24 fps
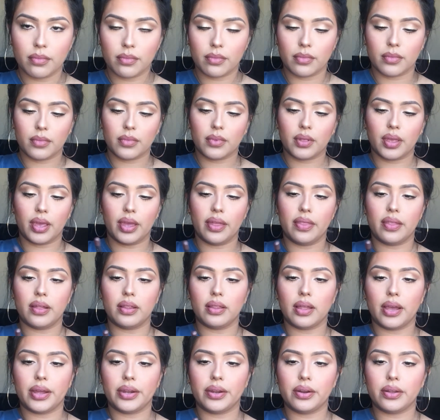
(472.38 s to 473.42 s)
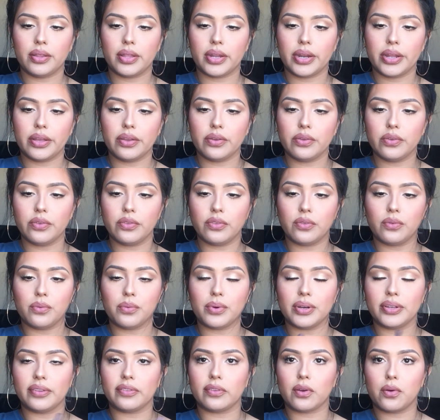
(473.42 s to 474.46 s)
Okay, the liner that I used was
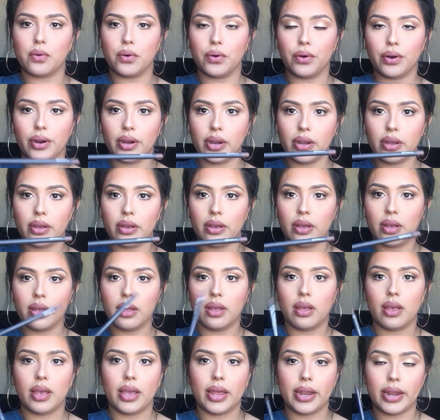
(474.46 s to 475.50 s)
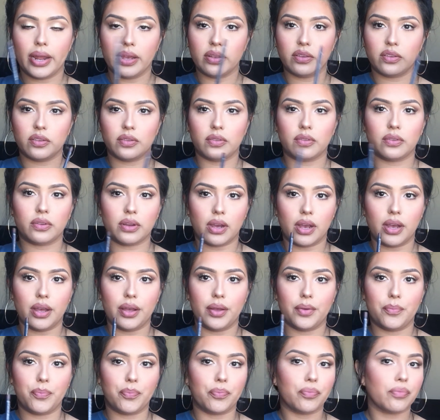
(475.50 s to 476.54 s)
CORK, and I just, I
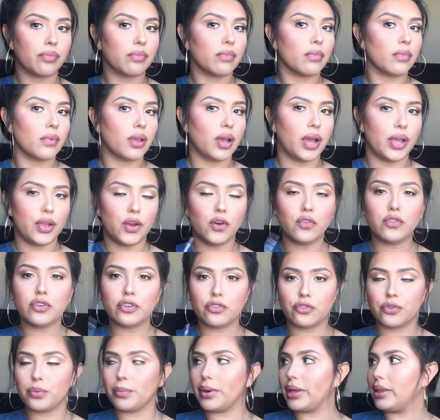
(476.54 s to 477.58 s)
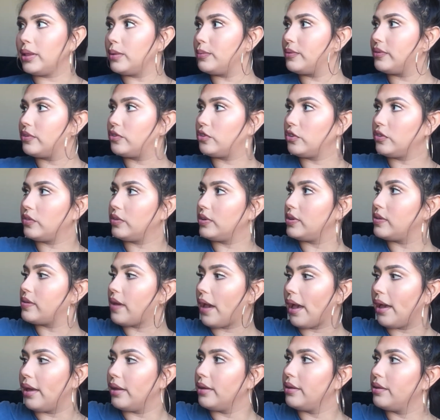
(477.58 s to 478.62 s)
overdrew my lips just a
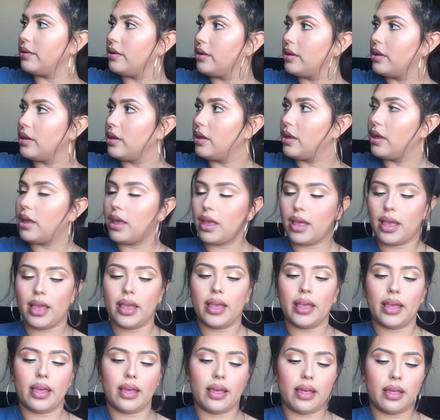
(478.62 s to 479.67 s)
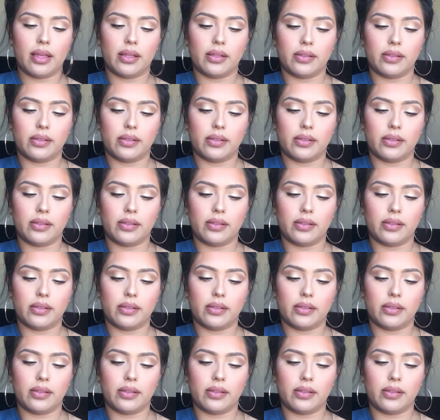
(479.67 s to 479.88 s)
tad. And